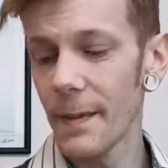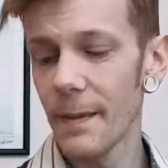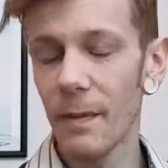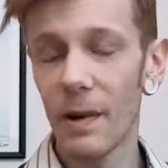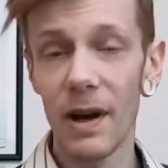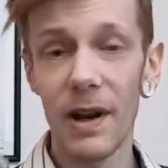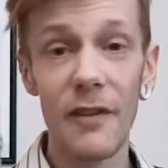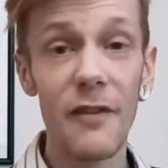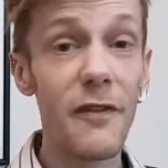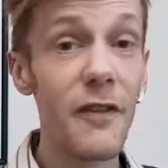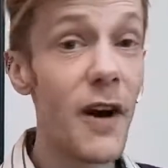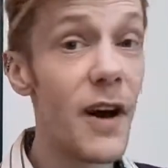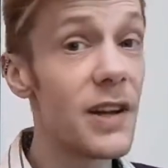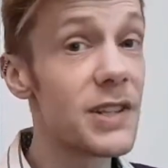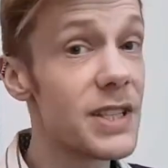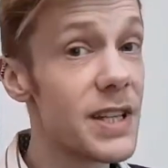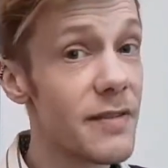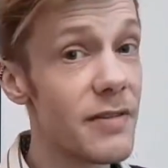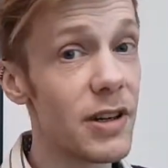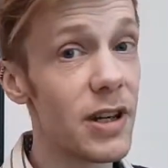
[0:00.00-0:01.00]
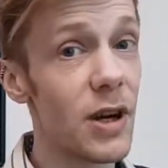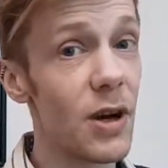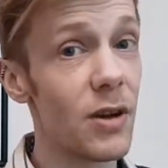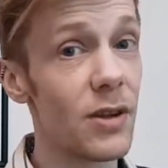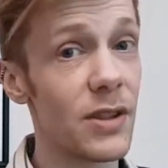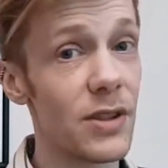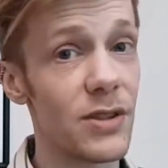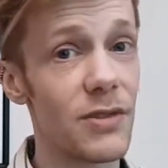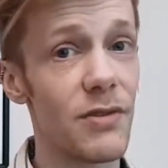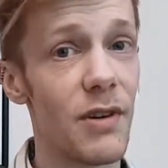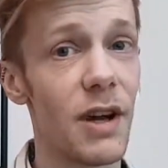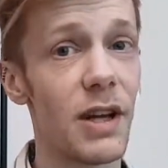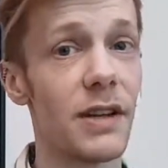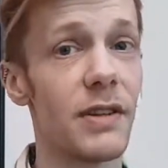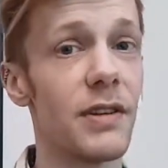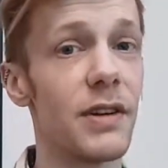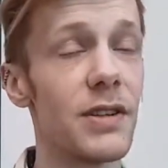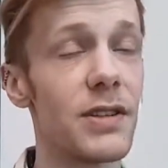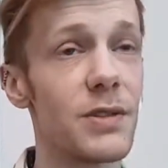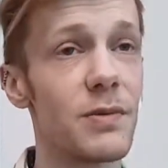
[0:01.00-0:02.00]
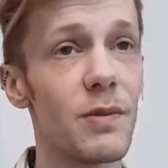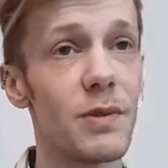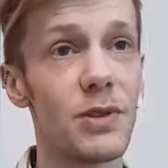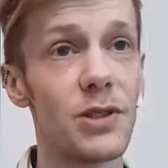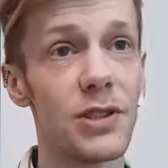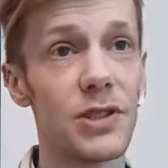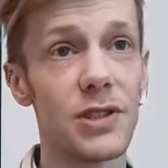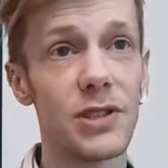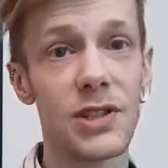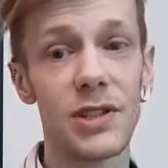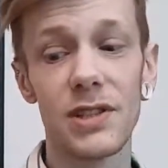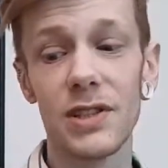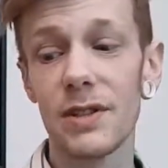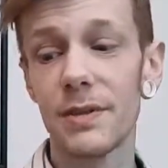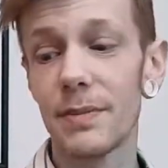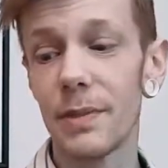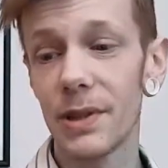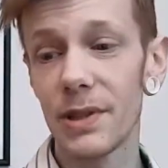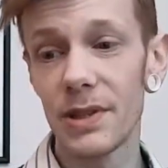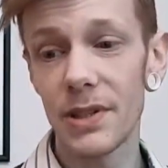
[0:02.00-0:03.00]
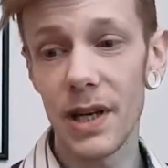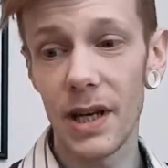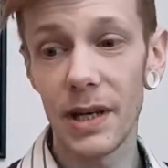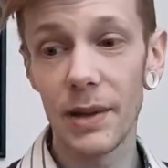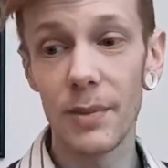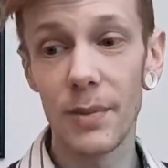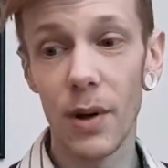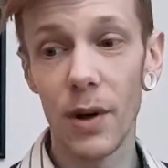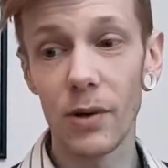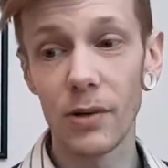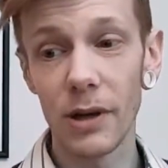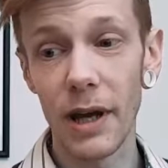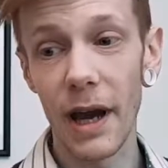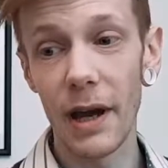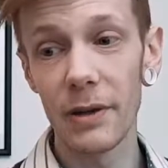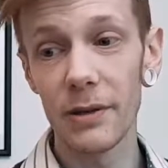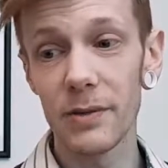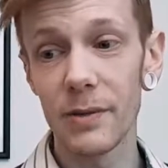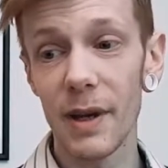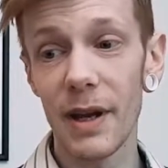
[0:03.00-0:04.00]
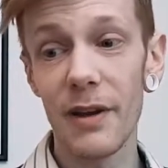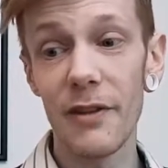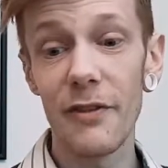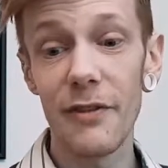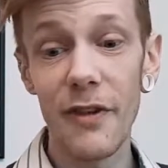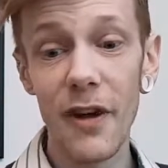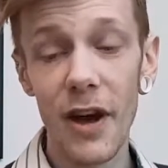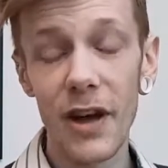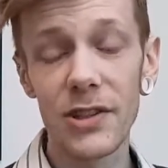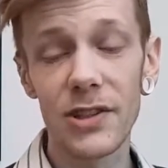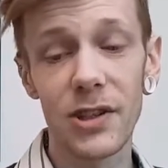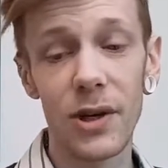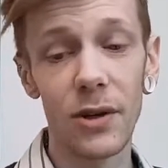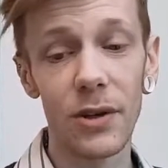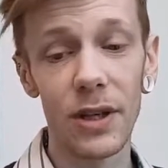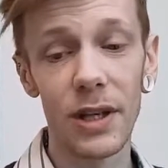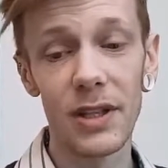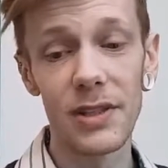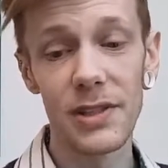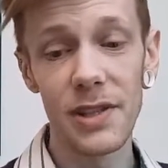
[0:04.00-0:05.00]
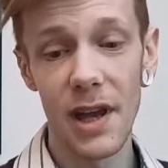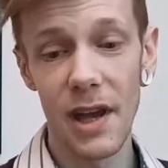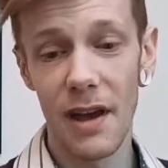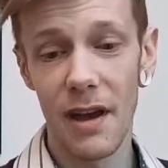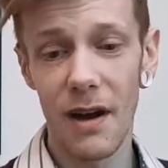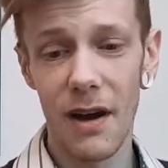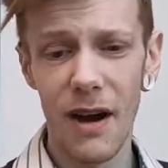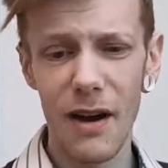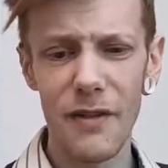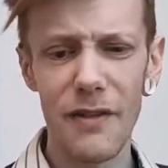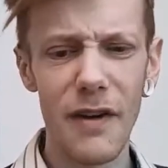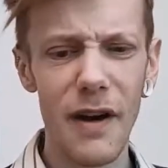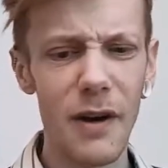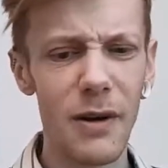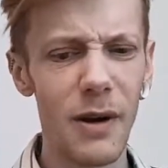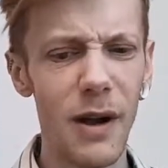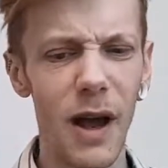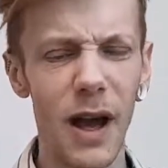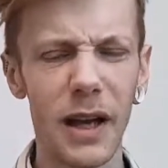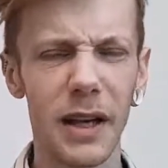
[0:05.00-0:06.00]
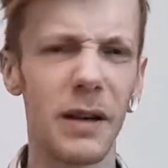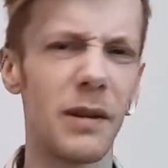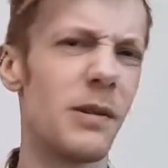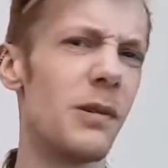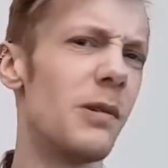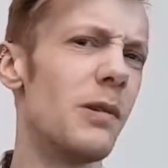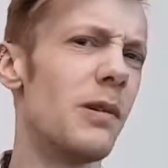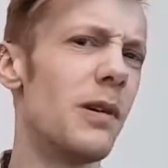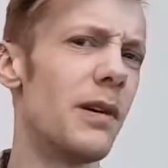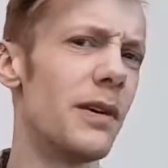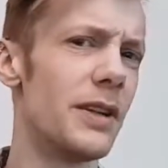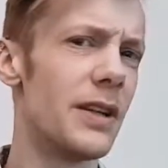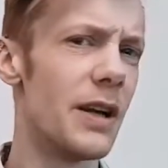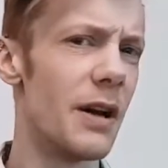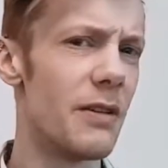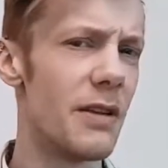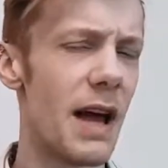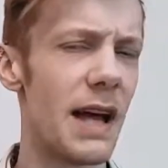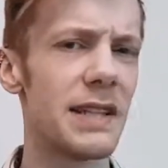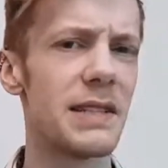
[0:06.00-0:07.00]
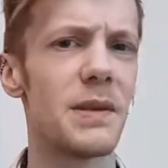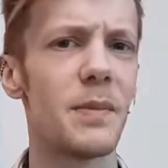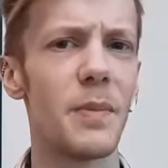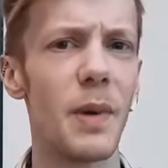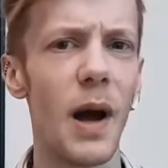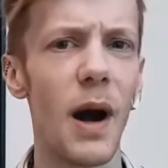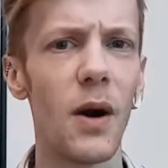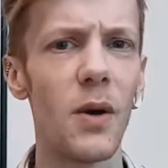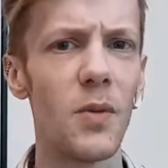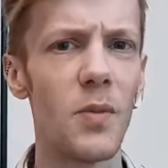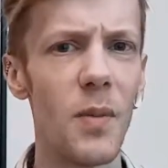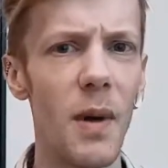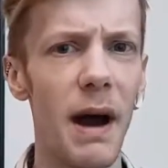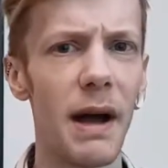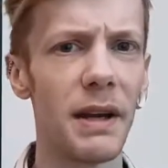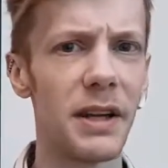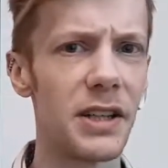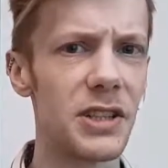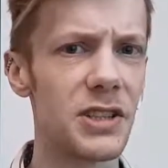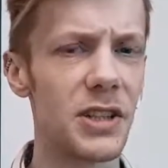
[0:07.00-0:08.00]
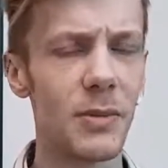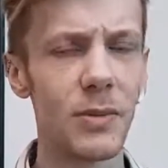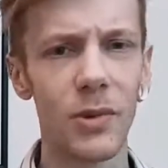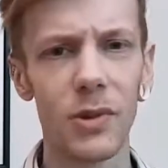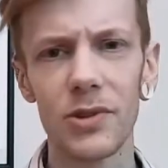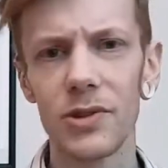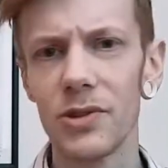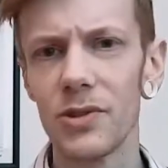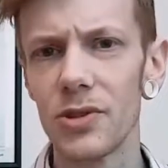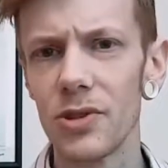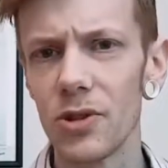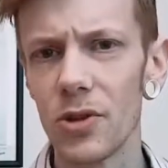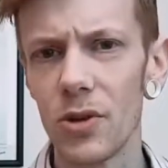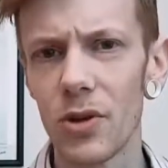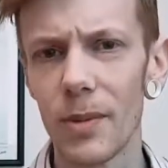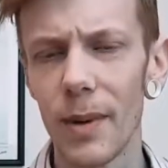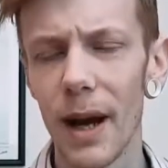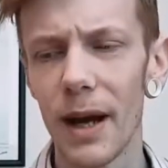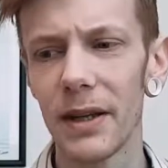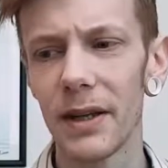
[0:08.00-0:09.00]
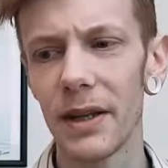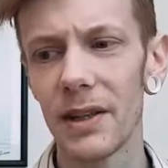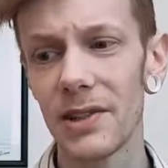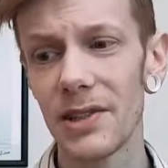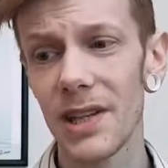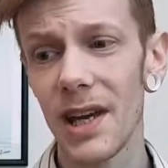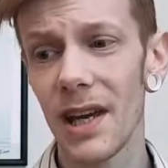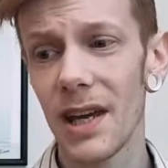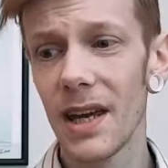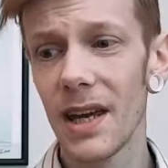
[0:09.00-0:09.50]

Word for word: When I first ever got this fragrance, which is this is my second bottle now, when I first got this, I felt like, oh, you know, that's a bit old manish. I'm not too sure about this.